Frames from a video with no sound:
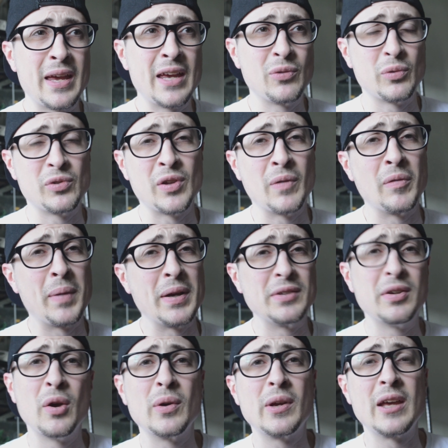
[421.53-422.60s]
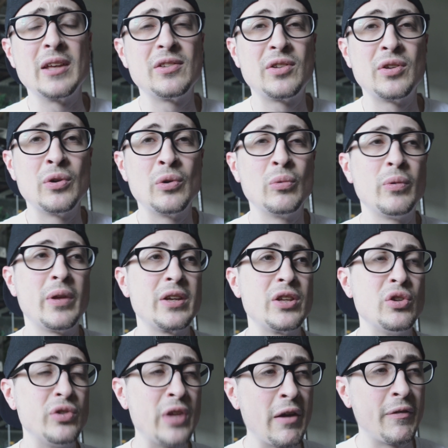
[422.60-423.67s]
case with some of my Tokays too.
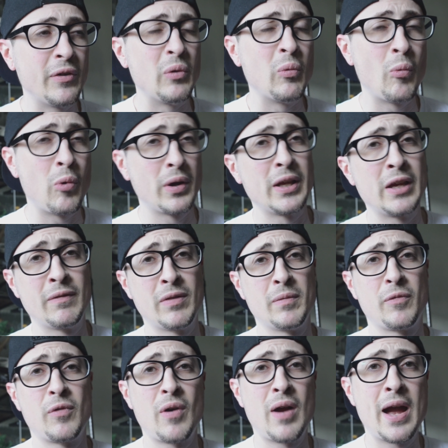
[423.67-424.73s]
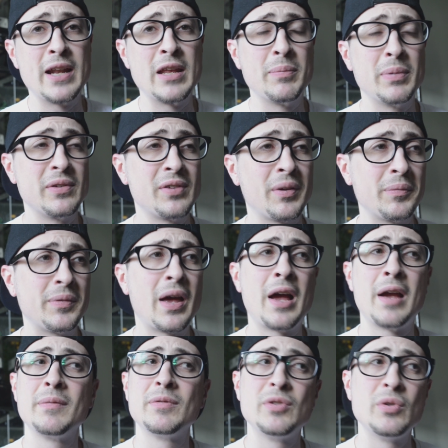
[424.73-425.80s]
Like, you definitely want to give them variety, but
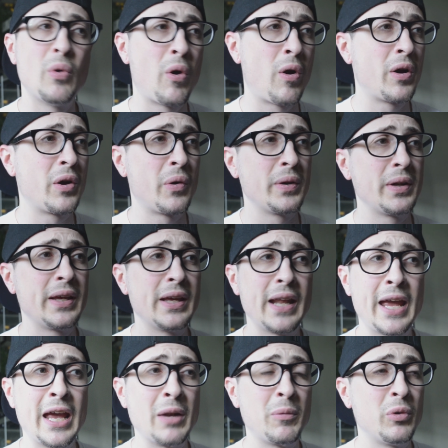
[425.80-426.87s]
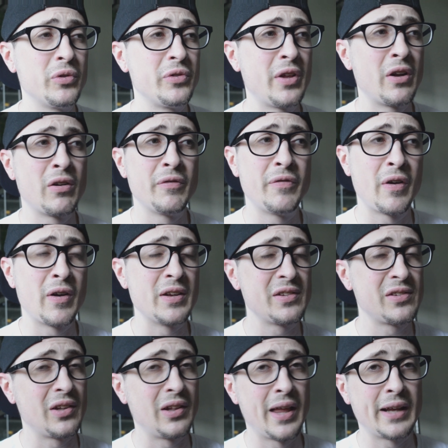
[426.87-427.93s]
sometimes you are going to get animals that are very
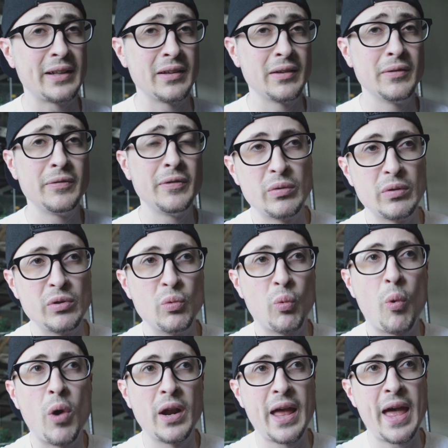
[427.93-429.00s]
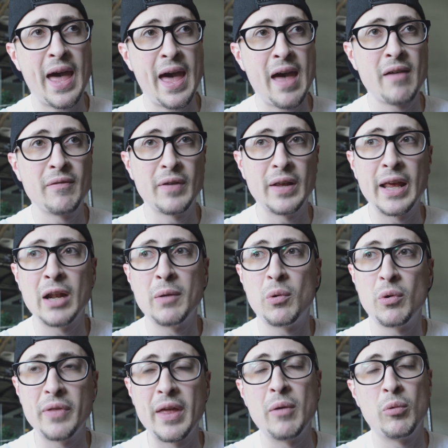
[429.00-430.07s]
selective. You want to have an
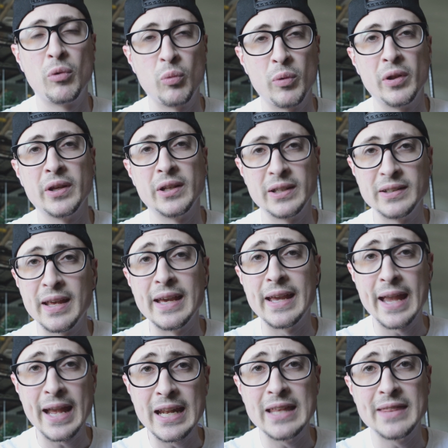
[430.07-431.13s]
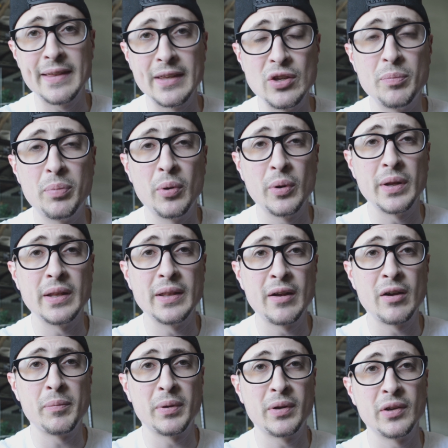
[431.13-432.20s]
animal that will willingly take anything you put in
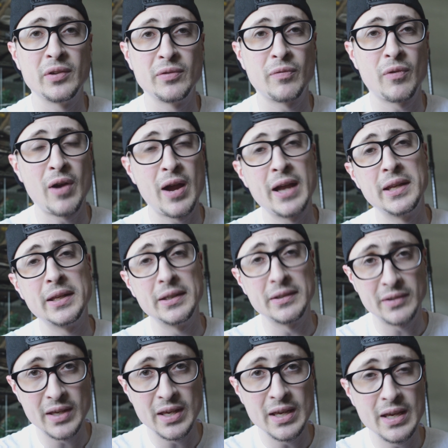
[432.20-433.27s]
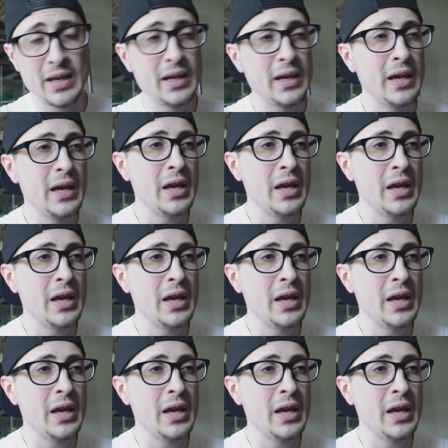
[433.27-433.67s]
there, because variety is key.